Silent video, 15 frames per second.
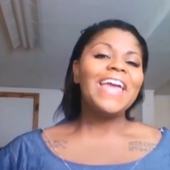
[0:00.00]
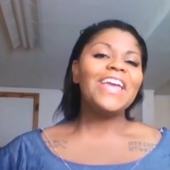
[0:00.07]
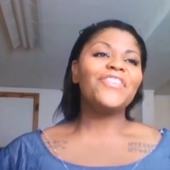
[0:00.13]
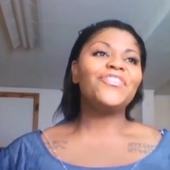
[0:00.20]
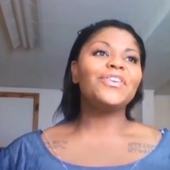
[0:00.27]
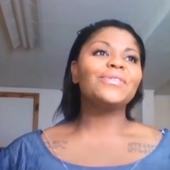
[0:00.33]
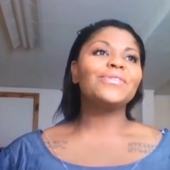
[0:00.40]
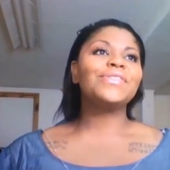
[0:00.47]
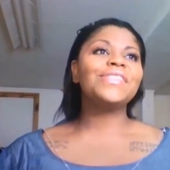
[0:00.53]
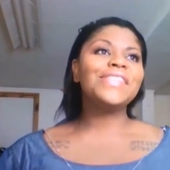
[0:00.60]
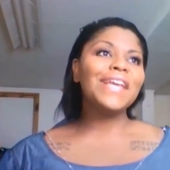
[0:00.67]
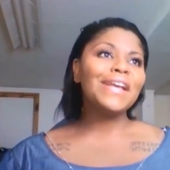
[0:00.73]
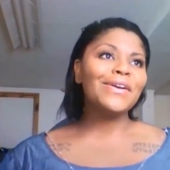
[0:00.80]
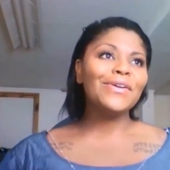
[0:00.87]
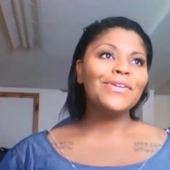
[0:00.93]
If you're
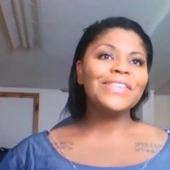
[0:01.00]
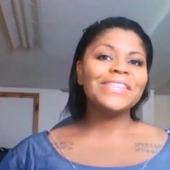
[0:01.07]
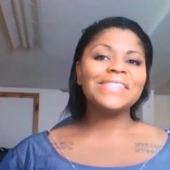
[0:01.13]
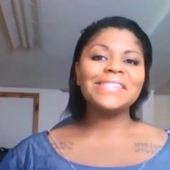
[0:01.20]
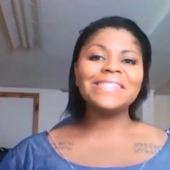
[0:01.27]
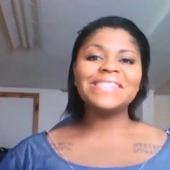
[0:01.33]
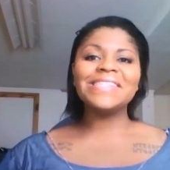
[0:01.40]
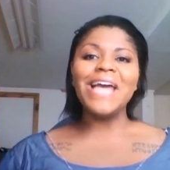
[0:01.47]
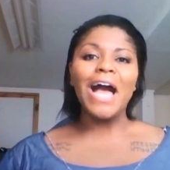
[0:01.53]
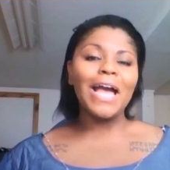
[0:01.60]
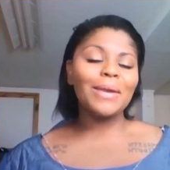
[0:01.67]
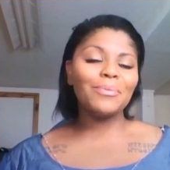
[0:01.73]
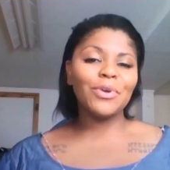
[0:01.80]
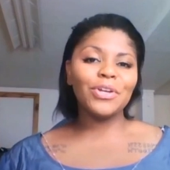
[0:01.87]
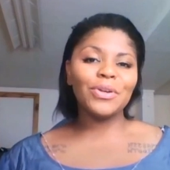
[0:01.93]
single, this is a
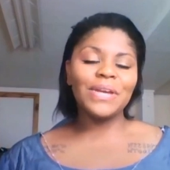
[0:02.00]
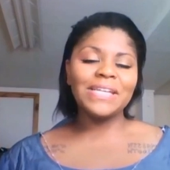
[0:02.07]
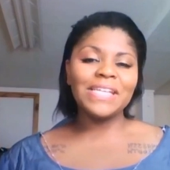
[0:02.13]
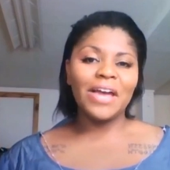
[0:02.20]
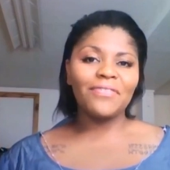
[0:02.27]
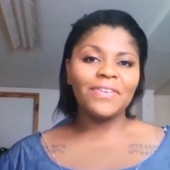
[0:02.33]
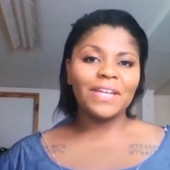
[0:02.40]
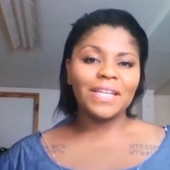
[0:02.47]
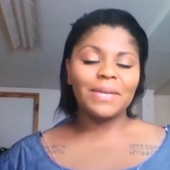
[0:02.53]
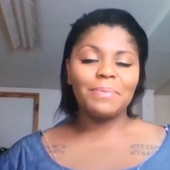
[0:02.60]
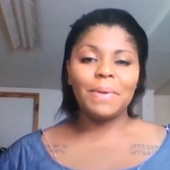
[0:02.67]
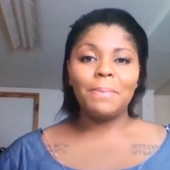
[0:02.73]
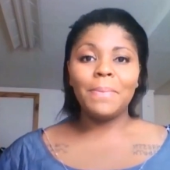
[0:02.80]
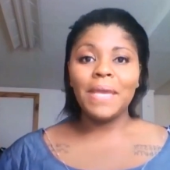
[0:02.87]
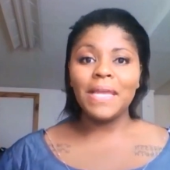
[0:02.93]
time where you can definitely
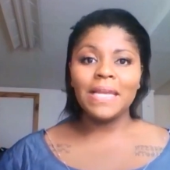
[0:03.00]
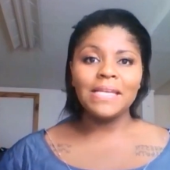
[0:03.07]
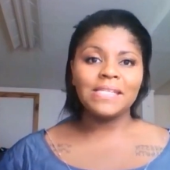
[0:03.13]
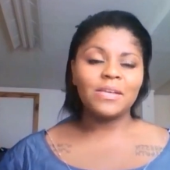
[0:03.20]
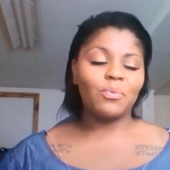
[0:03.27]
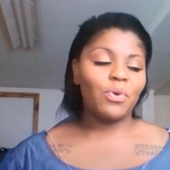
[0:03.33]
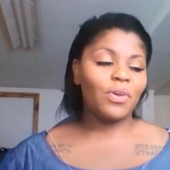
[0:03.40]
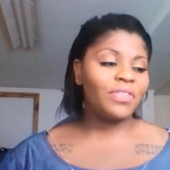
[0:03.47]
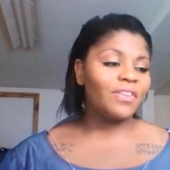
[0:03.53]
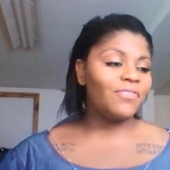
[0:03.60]
be meeting someone.